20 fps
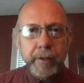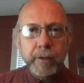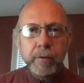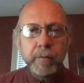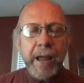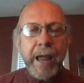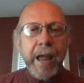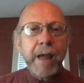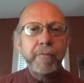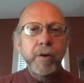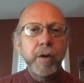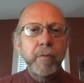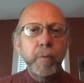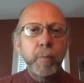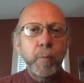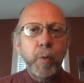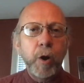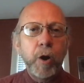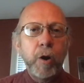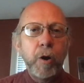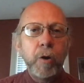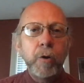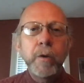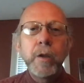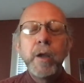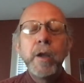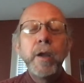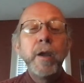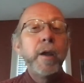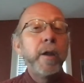half of them wrong,
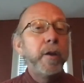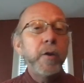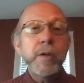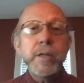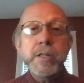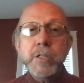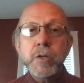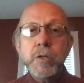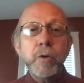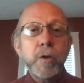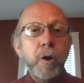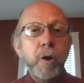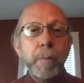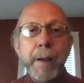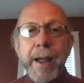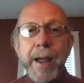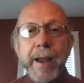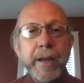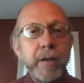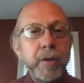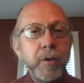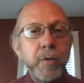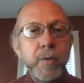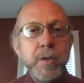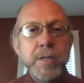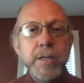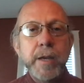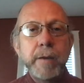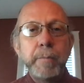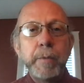you can still go back and do the
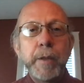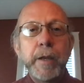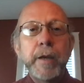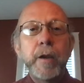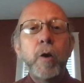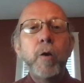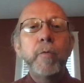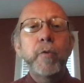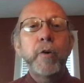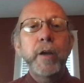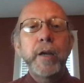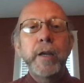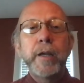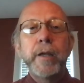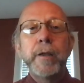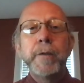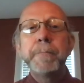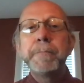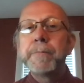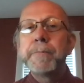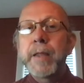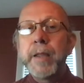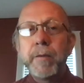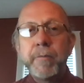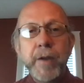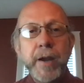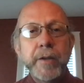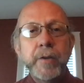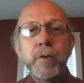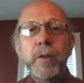same thing over again. In
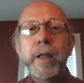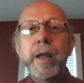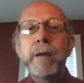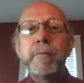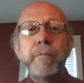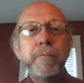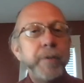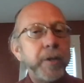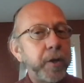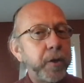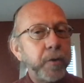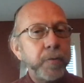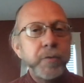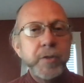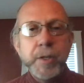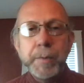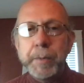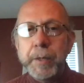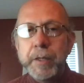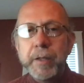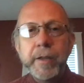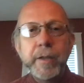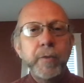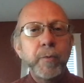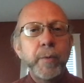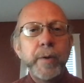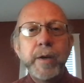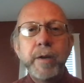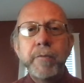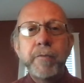fact, you'll have, typically
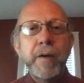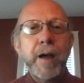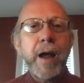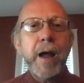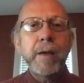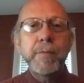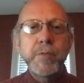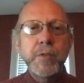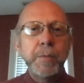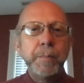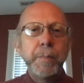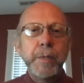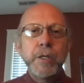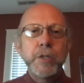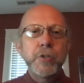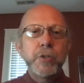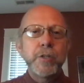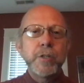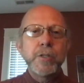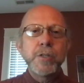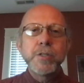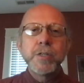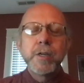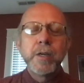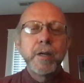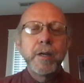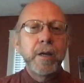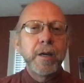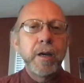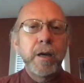3 to 5 submissions
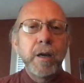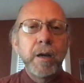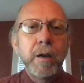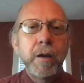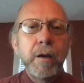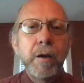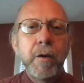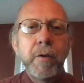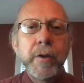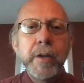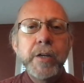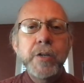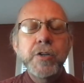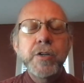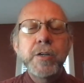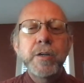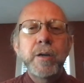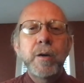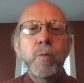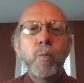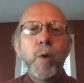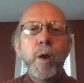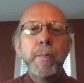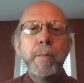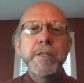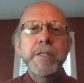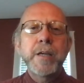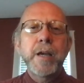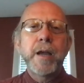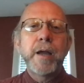on each
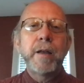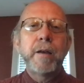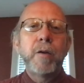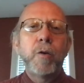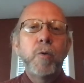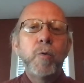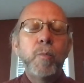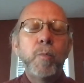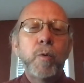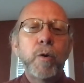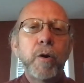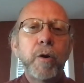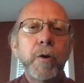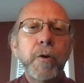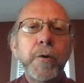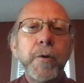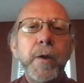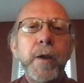WebAssign homework.